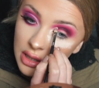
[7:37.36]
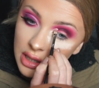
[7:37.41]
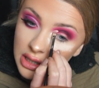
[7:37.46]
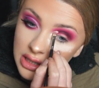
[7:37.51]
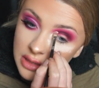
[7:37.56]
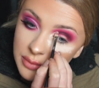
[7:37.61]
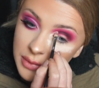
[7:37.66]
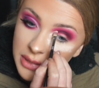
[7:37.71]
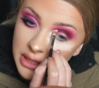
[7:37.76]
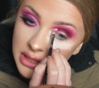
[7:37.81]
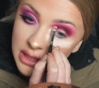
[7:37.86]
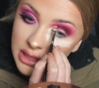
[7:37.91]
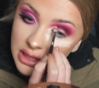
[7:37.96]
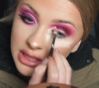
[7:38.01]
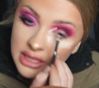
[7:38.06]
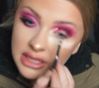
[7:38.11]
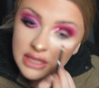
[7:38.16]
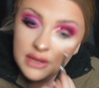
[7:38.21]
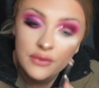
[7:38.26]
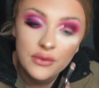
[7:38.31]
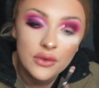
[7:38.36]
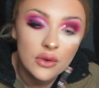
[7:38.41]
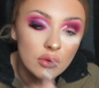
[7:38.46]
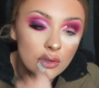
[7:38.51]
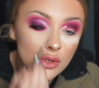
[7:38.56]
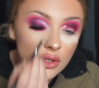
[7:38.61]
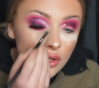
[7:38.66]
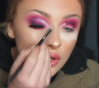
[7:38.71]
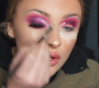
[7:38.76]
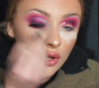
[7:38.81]
It's basically as if you're
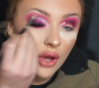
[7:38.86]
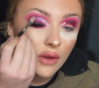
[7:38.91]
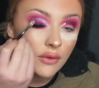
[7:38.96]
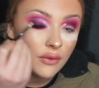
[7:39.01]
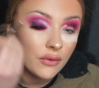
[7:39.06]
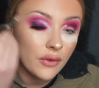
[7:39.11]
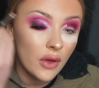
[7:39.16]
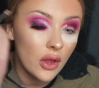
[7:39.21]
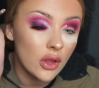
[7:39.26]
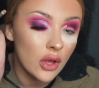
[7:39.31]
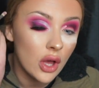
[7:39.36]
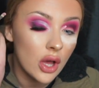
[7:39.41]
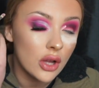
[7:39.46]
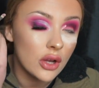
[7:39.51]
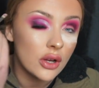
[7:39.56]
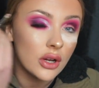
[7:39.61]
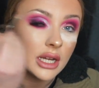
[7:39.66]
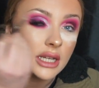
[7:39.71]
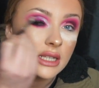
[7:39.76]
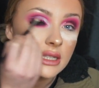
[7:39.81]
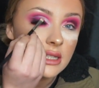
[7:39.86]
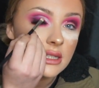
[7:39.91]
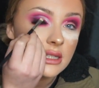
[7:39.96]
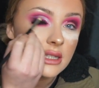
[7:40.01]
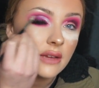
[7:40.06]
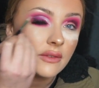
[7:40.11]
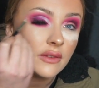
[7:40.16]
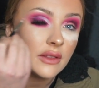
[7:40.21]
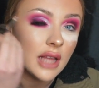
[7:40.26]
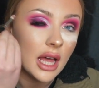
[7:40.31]
going to do a full cut crease. It's
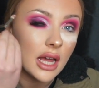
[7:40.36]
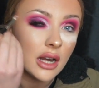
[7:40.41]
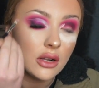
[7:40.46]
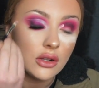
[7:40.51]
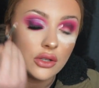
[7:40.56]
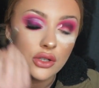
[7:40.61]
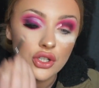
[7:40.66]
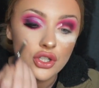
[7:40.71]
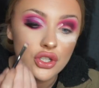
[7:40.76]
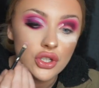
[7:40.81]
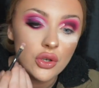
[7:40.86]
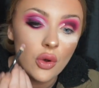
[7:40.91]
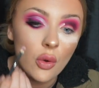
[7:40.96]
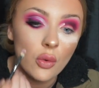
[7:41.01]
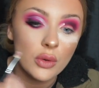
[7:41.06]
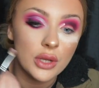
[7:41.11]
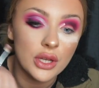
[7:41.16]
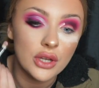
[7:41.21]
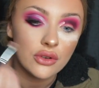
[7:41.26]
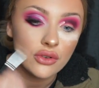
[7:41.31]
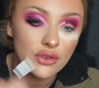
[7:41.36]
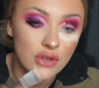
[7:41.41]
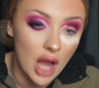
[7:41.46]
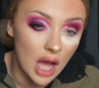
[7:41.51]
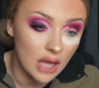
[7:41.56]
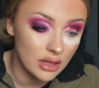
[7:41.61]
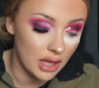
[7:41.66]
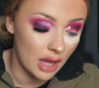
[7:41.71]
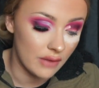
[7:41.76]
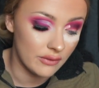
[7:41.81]
giving that illusion, only you're
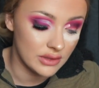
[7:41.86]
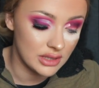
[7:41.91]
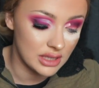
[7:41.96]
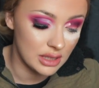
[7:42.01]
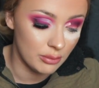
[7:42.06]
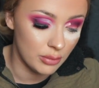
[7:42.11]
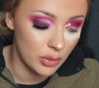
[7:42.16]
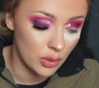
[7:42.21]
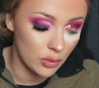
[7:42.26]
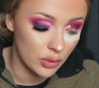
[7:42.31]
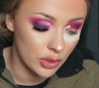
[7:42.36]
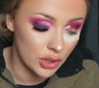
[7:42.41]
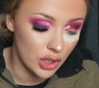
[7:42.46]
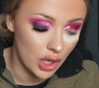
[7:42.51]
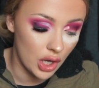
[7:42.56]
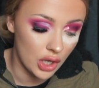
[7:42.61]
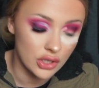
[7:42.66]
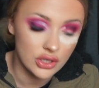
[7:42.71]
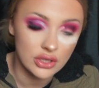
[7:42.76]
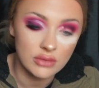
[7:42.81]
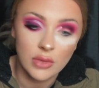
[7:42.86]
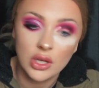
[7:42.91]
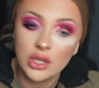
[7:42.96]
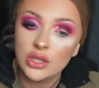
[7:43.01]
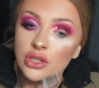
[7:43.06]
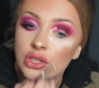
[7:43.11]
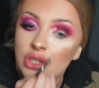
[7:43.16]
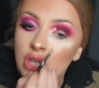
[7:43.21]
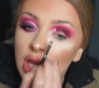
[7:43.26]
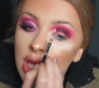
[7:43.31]
not obviously blowing it out as
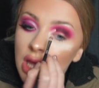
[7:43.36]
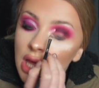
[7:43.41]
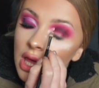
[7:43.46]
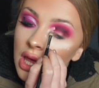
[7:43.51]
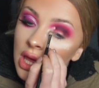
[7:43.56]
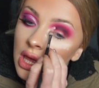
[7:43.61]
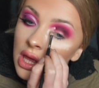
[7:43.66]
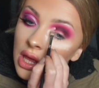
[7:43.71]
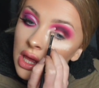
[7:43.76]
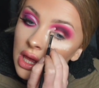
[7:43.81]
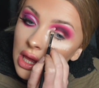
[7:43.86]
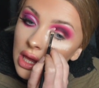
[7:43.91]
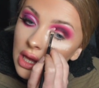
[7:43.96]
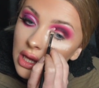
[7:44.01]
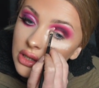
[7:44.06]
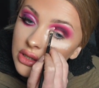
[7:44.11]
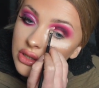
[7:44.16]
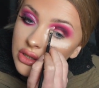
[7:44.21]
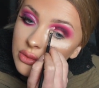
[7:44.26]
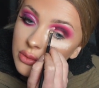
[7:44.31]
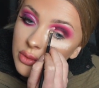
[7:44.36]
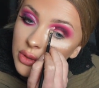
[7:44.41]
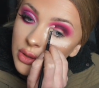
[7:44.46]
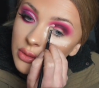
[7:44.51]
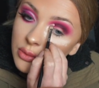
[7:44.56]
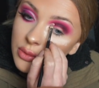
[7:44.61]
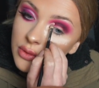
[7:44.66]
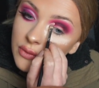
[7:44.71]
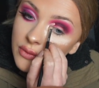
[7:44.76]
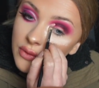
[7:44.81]
much as you
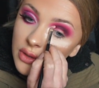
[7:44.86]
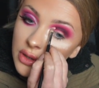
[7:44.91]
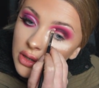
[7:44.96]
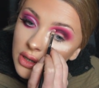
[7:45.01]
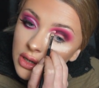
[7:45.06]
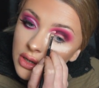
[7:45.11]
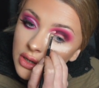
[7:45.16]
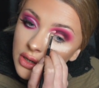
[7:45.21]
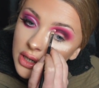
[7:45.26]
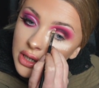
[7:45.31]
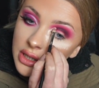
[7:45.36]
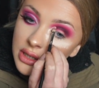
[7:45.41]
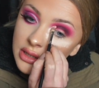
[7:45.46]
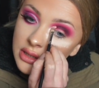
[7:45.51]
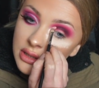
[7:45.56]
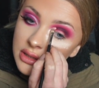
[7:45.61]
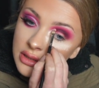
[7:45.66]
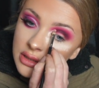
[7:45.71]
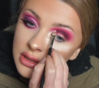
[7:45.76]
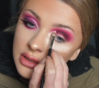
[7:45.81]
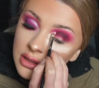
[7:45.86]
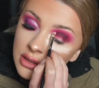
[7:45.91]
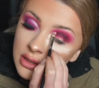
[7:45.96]
would with a full cut crease.